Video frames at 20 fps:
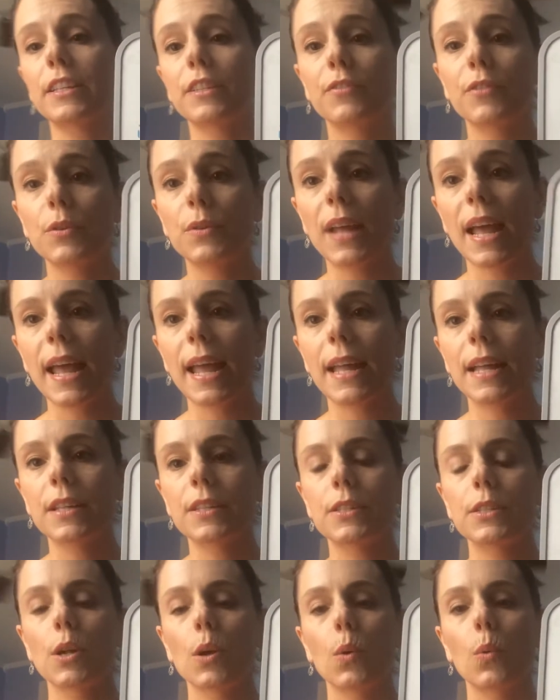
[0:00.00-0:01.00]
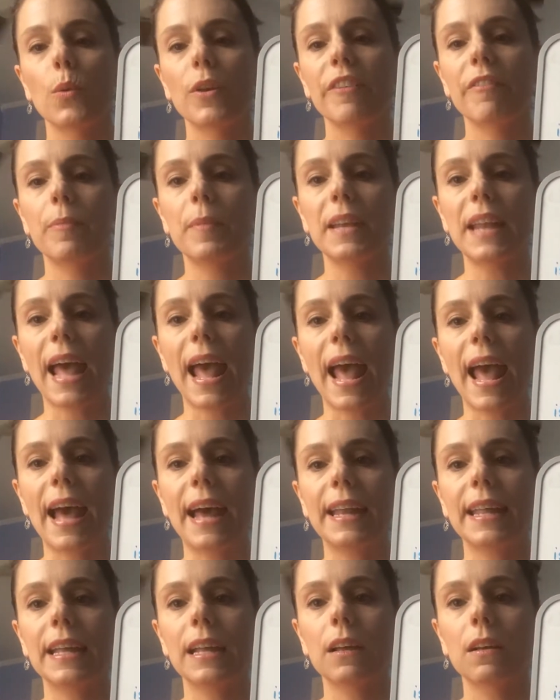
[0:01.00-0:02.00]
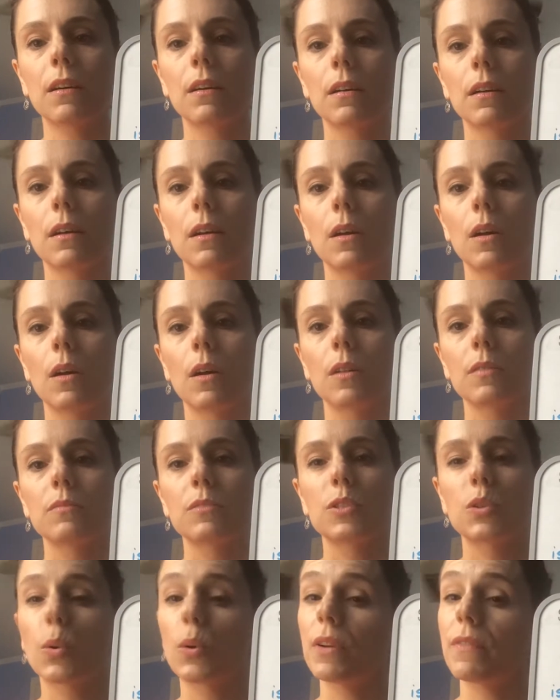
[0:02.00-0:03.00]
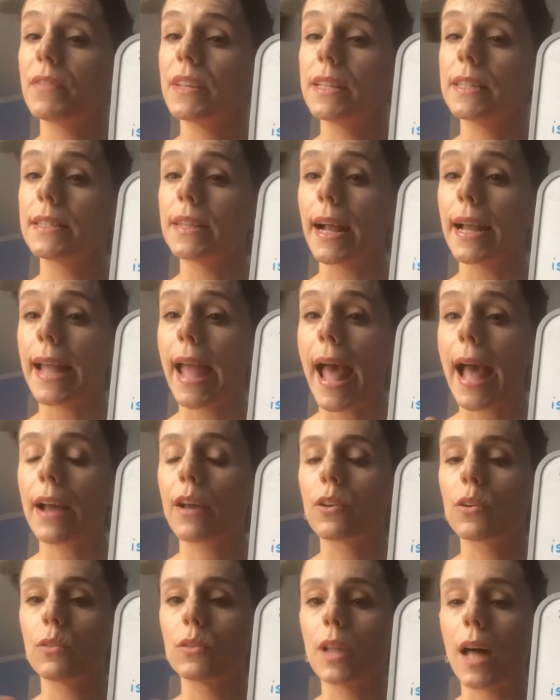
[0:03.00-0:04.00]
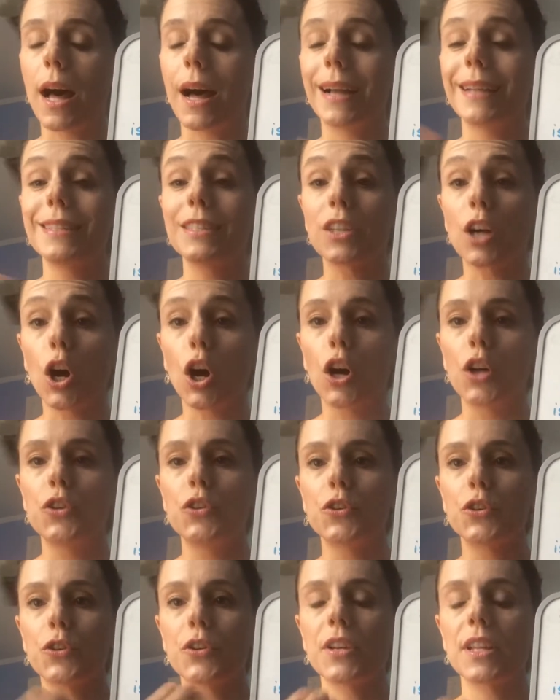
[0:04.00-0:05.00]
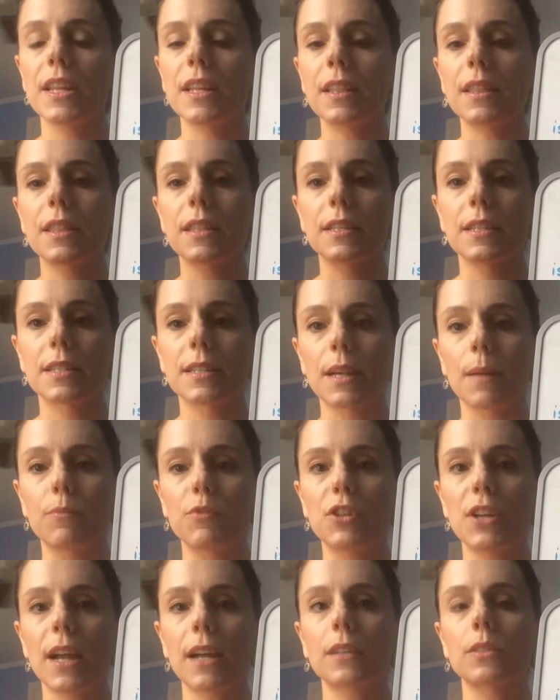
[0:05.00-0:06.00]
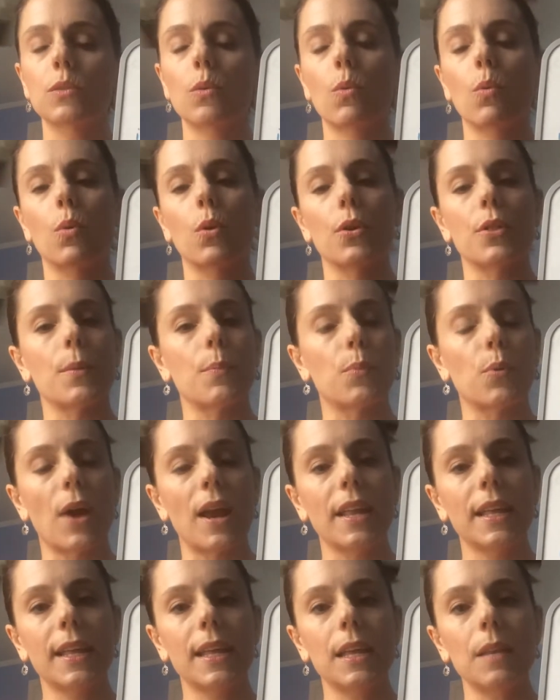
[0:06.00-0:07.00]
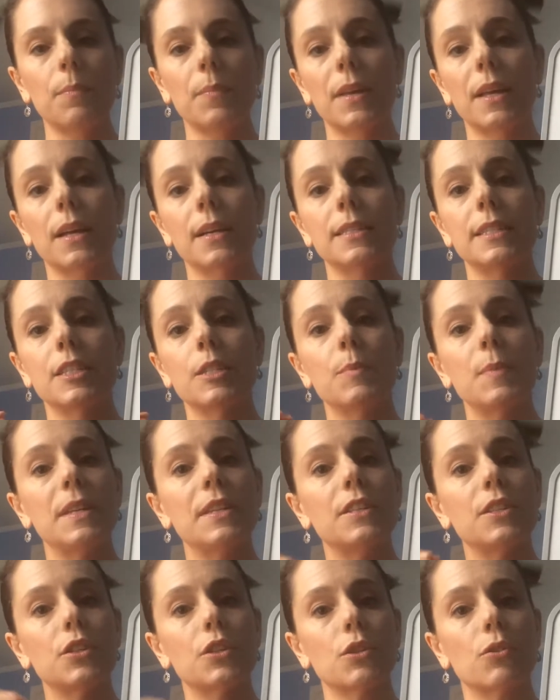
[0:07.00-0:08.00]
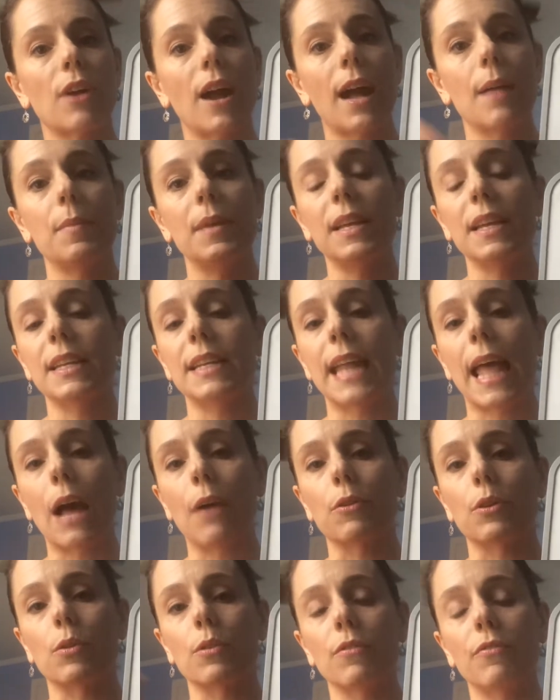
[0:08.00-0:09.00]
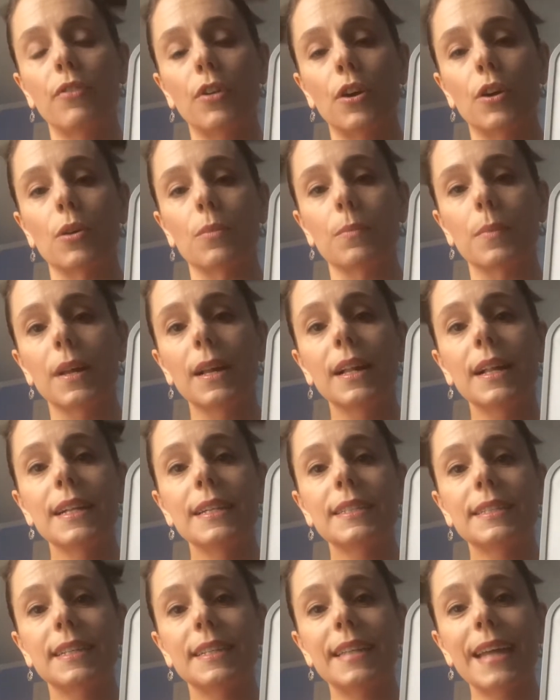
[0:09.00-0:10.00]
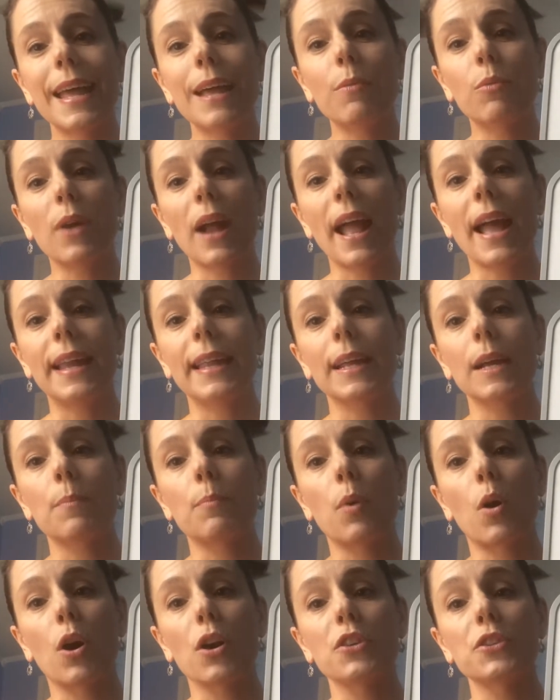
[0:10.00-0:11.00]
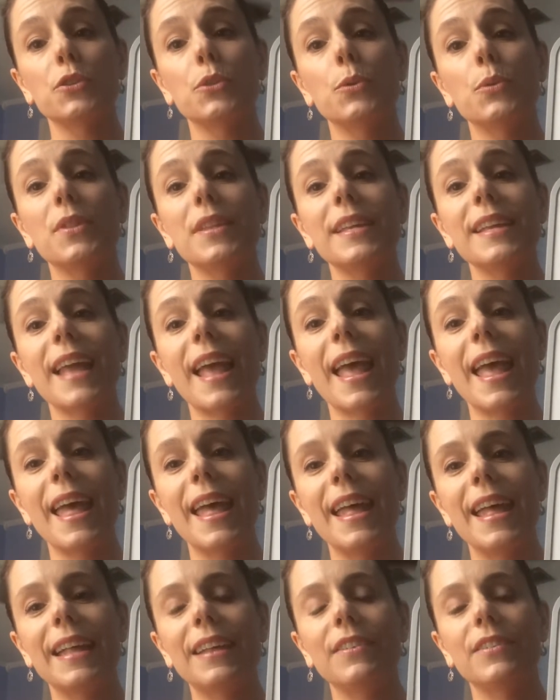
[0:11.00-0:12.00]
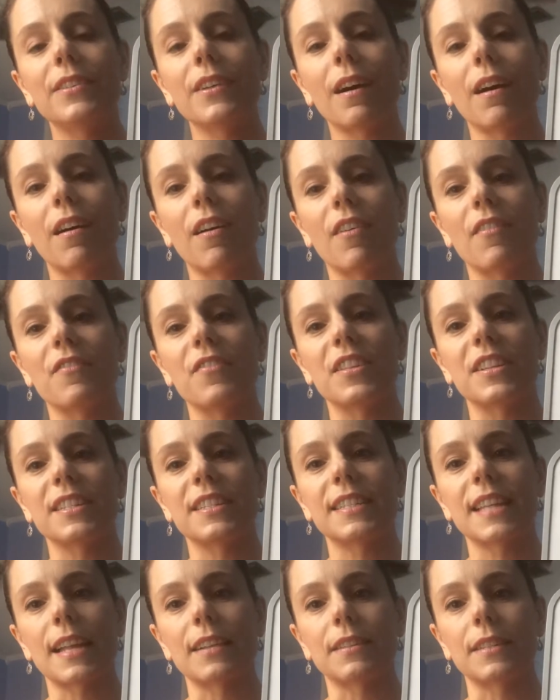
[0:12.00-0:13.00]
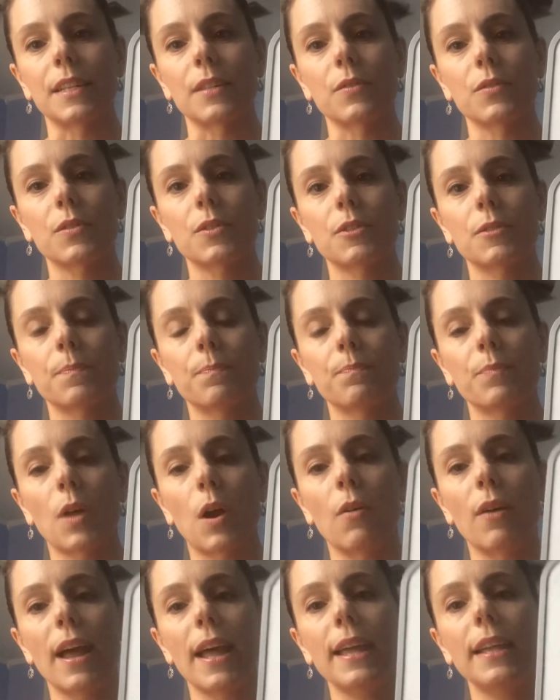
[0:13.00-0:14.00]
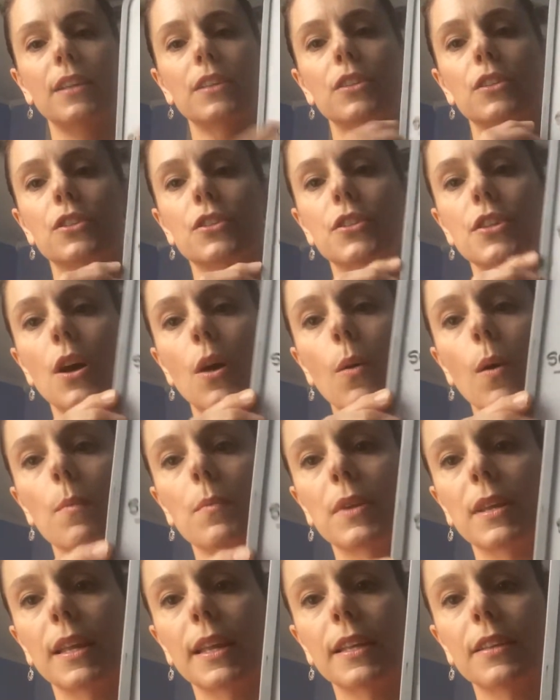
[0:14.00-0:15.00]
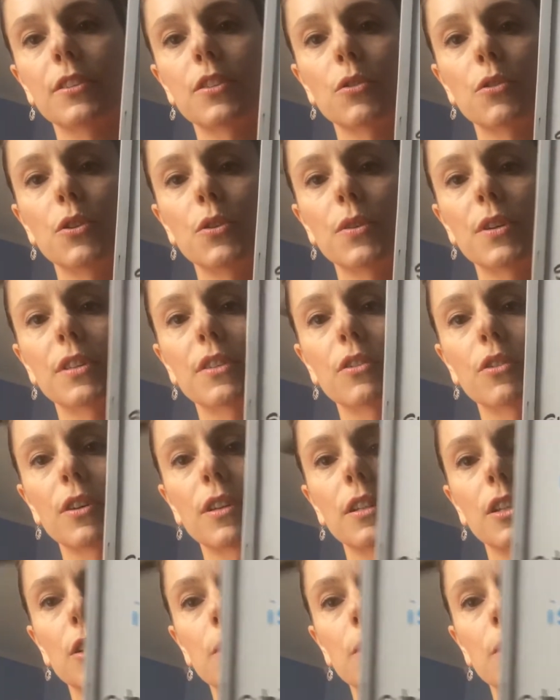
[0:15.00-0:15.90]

few days, we've been adding sort of these diagonal lines underneath the subject or the predicate because it's been describing a noun or a verb. Today we're adding a part to the end of the sentence. All right? So I'm going to get so you can look a little